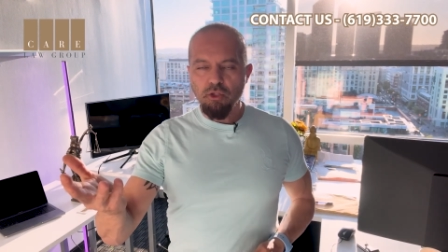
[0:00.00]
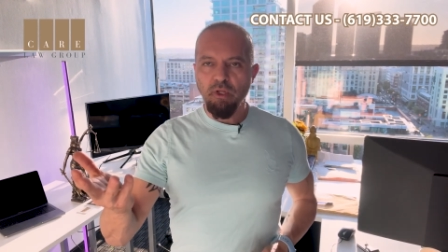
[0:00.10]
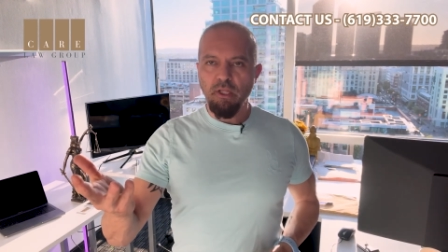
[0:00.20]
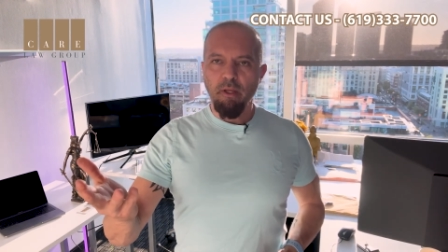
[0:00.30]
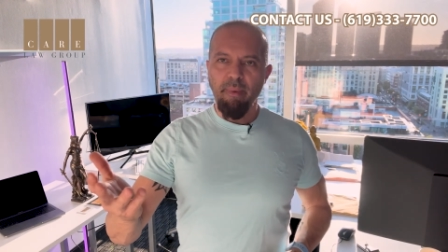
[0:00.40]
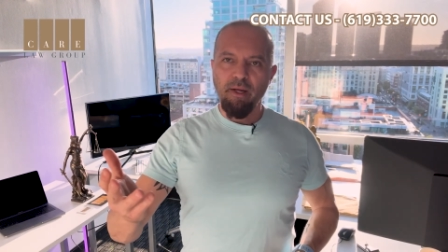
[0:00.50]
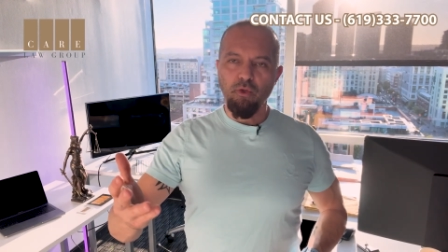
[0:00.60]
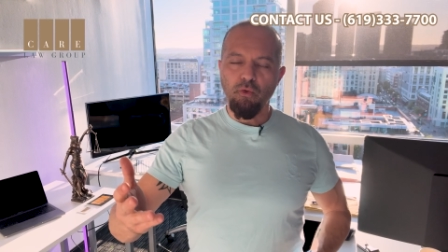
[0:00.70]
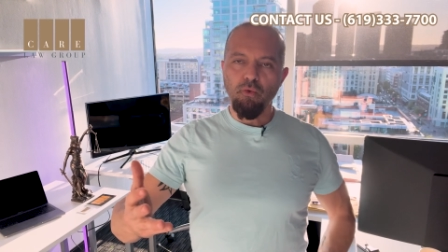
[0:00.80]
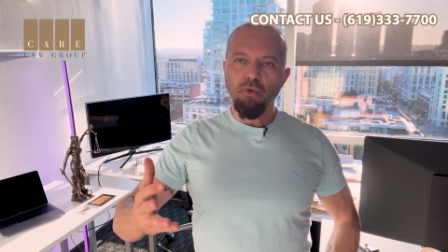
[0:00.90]
written about
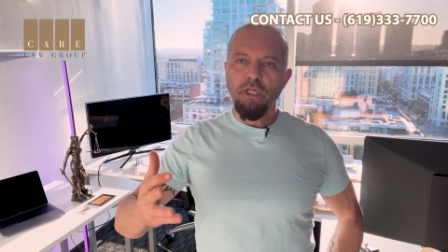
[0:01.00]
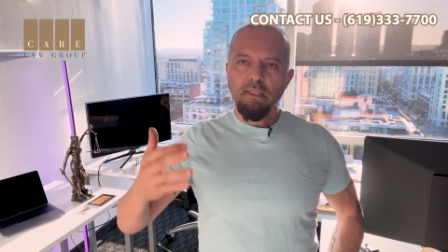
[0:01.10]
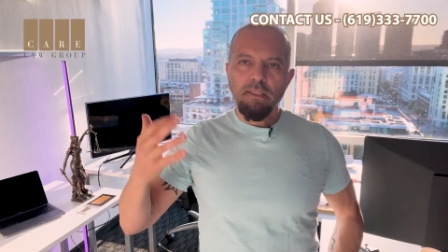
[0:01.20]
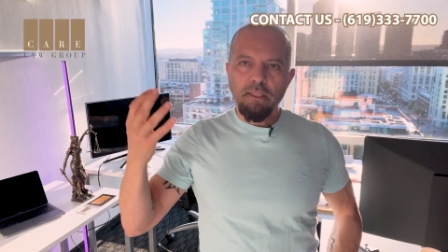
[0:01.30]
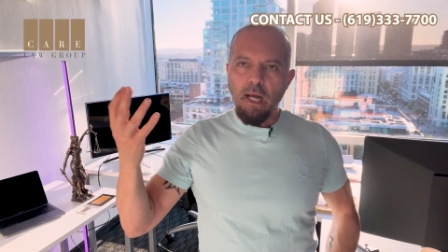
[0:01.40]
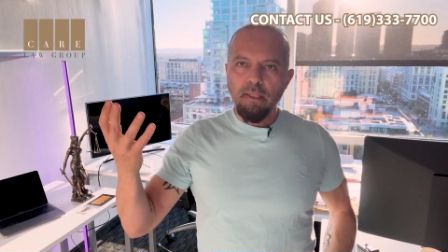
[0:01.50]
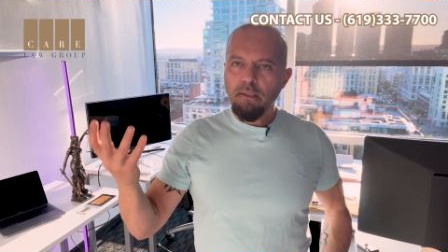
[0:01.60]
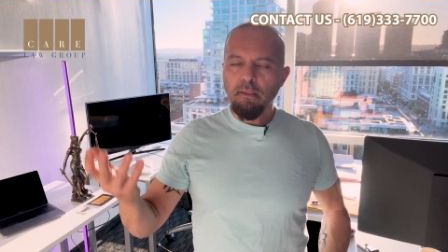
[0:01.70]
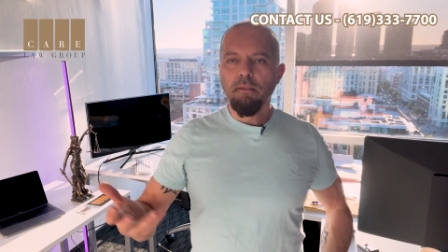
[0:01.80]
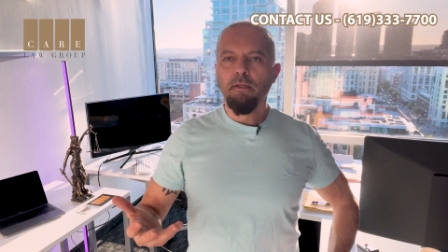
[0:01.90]
you. It's
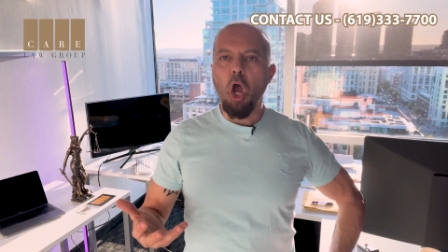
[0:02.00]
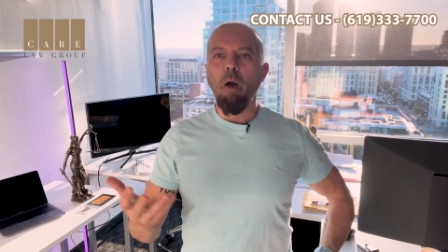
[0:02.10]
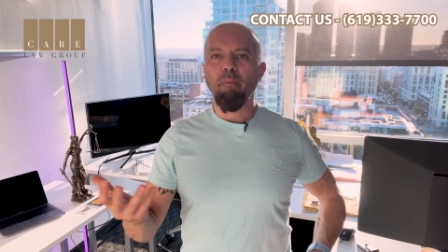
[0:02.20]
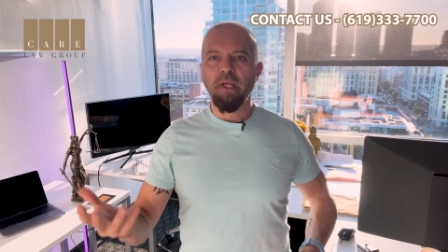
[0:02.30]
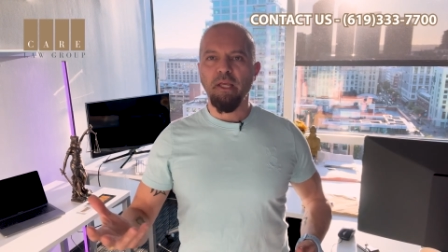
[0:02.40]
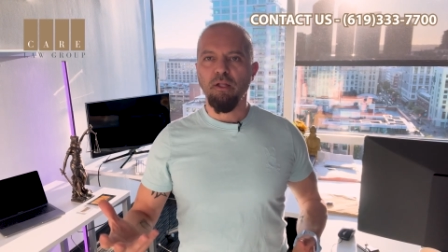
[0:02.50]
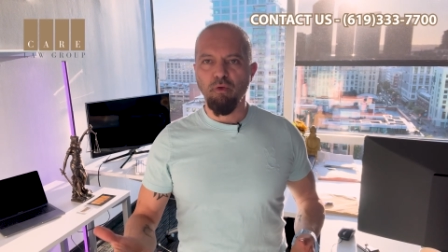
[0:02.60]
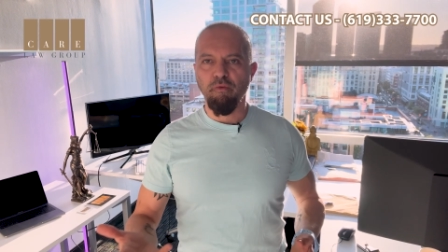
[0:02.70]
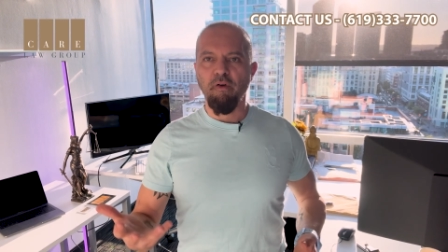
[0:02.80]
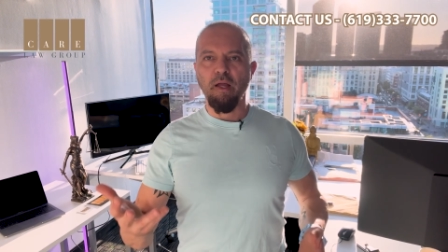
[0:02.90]
not complicated
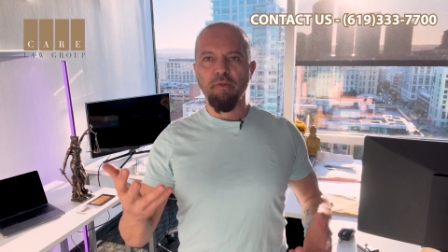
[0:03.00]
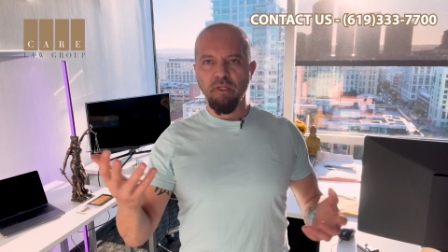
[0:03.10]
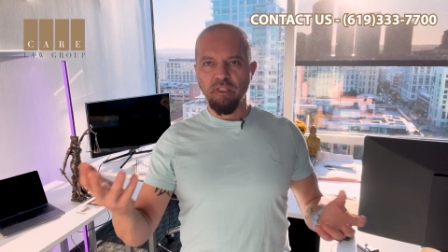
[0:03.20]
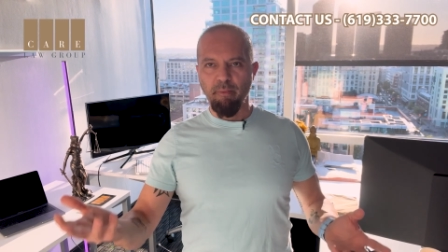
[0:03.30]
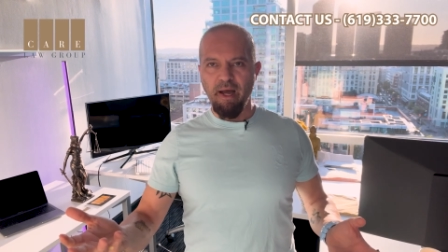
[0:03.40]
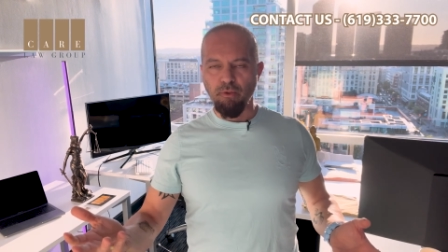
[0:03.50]
to find things about